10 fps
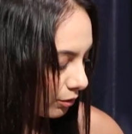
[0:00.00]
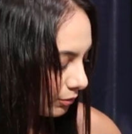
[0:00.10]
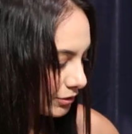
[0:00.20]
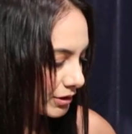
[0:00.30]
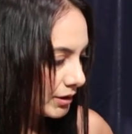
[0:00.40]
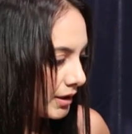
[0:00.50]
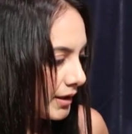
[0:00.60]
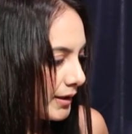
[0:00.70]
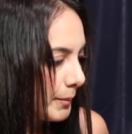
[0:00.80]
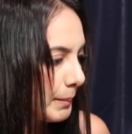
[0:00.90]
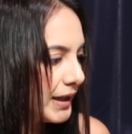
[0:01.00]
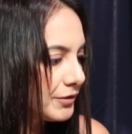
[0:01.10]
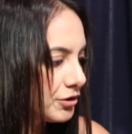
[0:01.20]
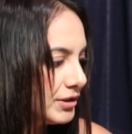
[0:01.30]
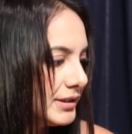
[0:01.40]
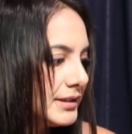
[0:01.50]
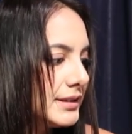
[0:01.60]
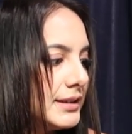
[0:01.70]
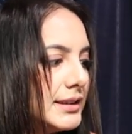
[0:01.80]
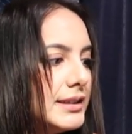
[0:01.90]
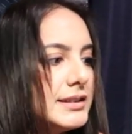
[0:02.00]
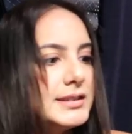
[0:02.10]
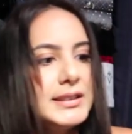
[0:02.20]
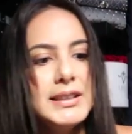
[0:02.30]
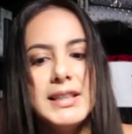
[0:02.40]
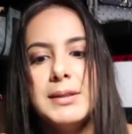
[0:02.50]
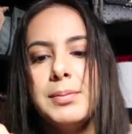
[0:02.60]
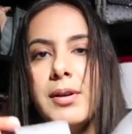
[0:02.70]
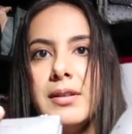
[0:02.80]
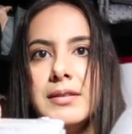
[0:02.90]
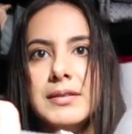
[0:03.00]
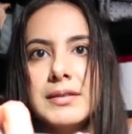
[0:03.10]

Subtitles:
holder matches the city Keepall,